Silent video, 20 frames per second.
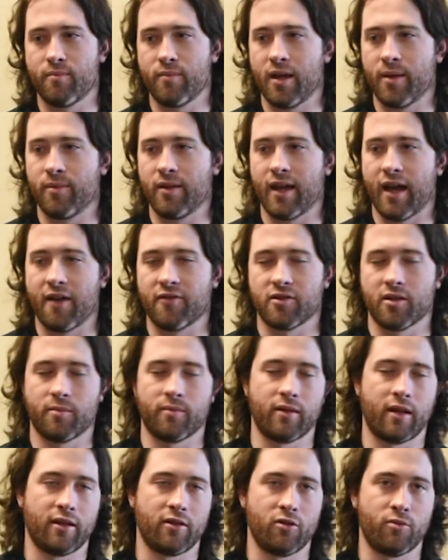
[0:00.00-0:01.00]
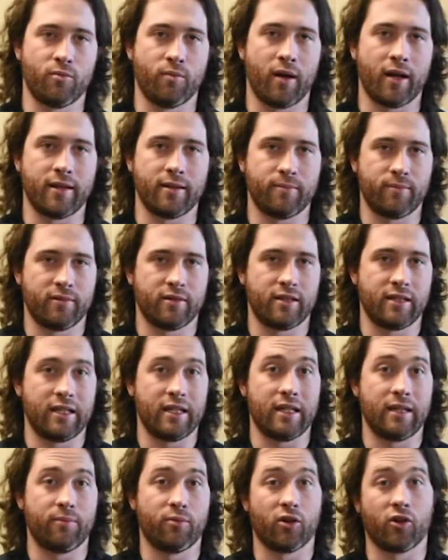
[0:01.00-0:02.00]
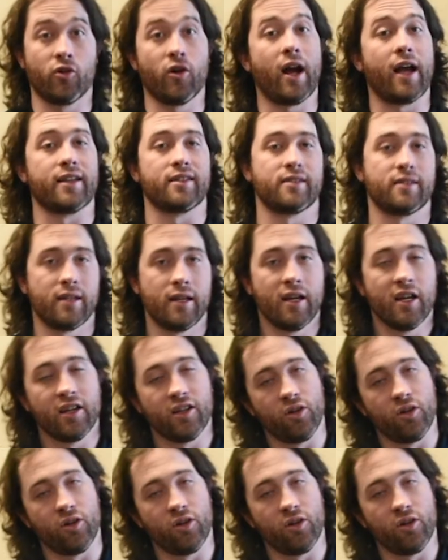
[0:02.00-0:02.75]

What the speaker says: maybe have something that you might see progress.